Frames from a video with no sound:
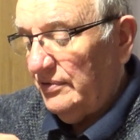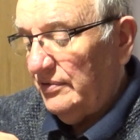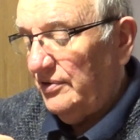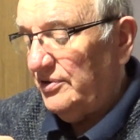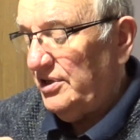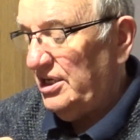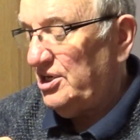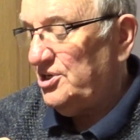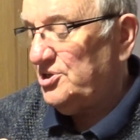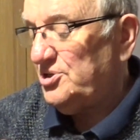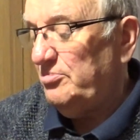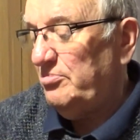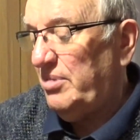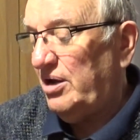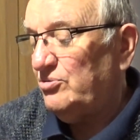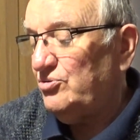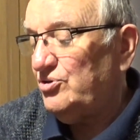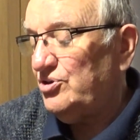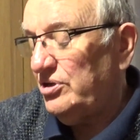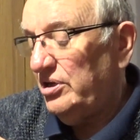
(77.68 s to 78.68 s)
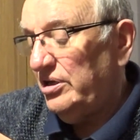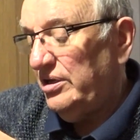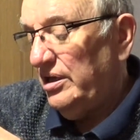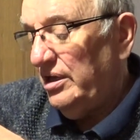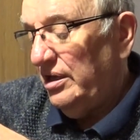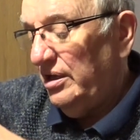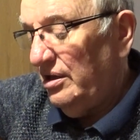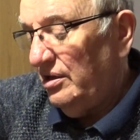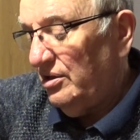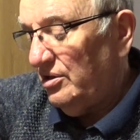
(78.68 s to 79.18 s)
I think it's the mouse.
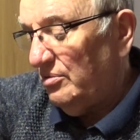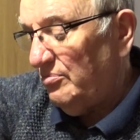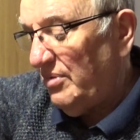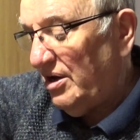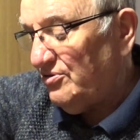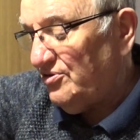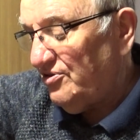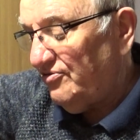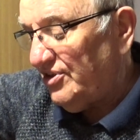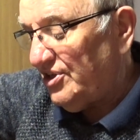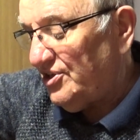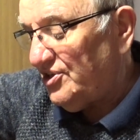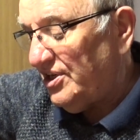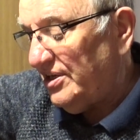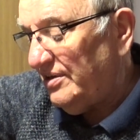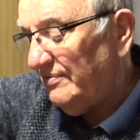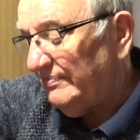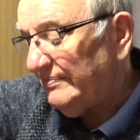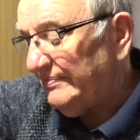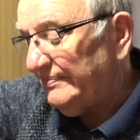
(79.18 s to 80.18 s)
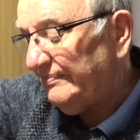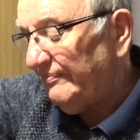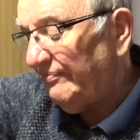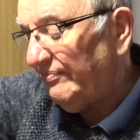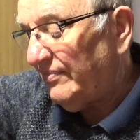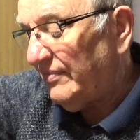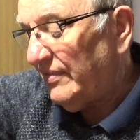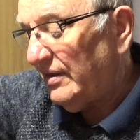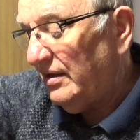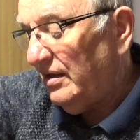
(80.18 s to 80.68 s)
The mouse fits in
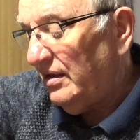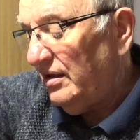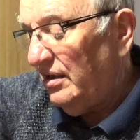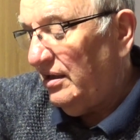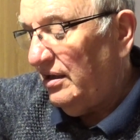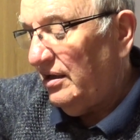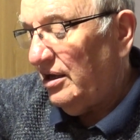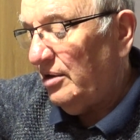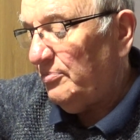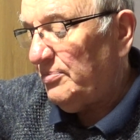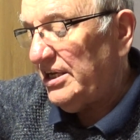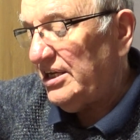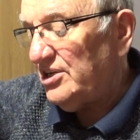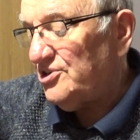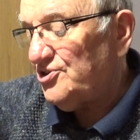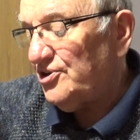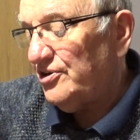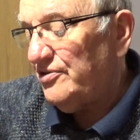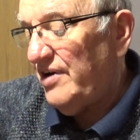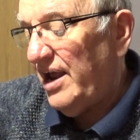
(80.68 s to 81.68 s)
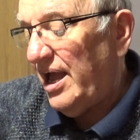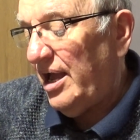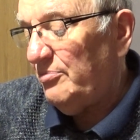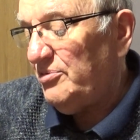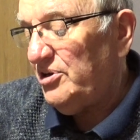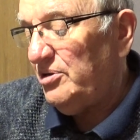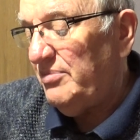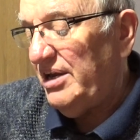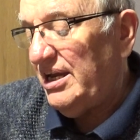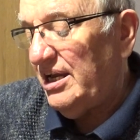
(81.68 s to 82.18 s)
up against the crab
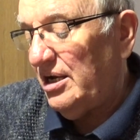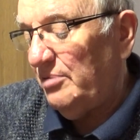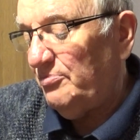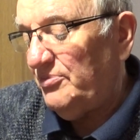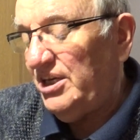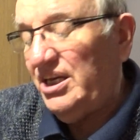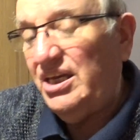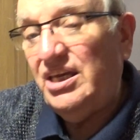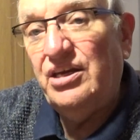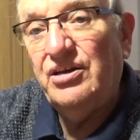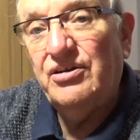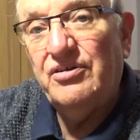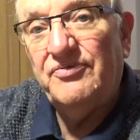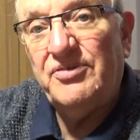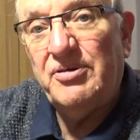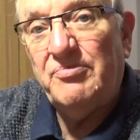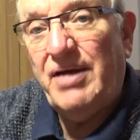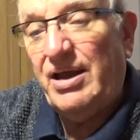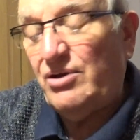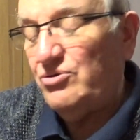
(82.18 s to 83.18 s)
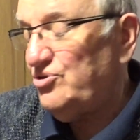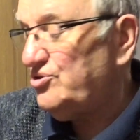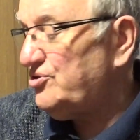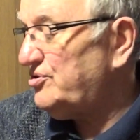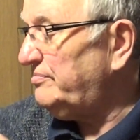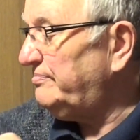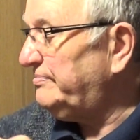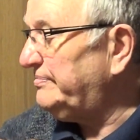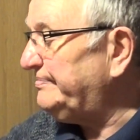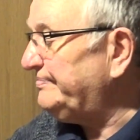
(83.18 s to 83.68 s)
and you make up the ear of the
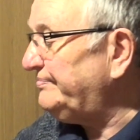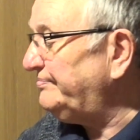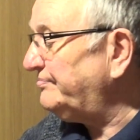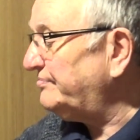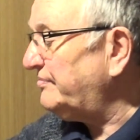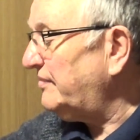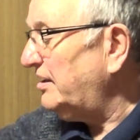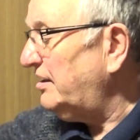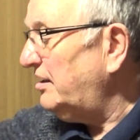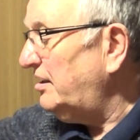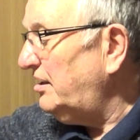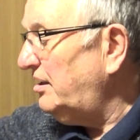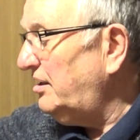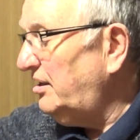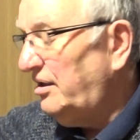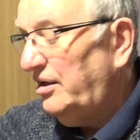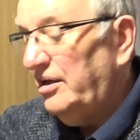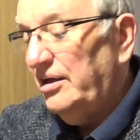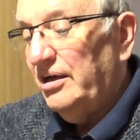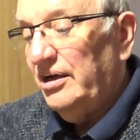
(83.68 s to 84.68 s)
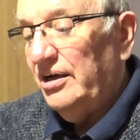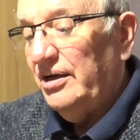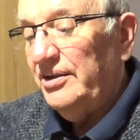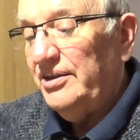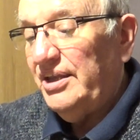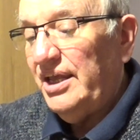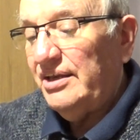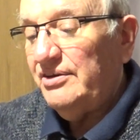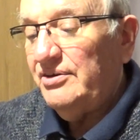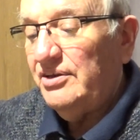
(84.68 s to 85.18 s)
mouse.
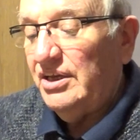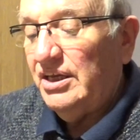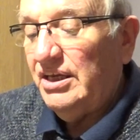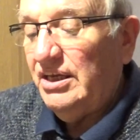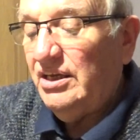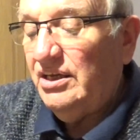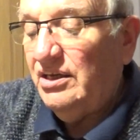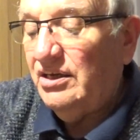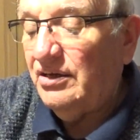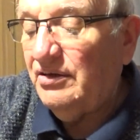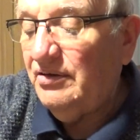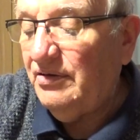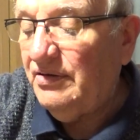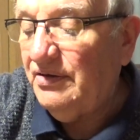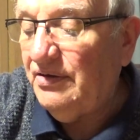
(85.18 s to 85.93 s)
And then the uh,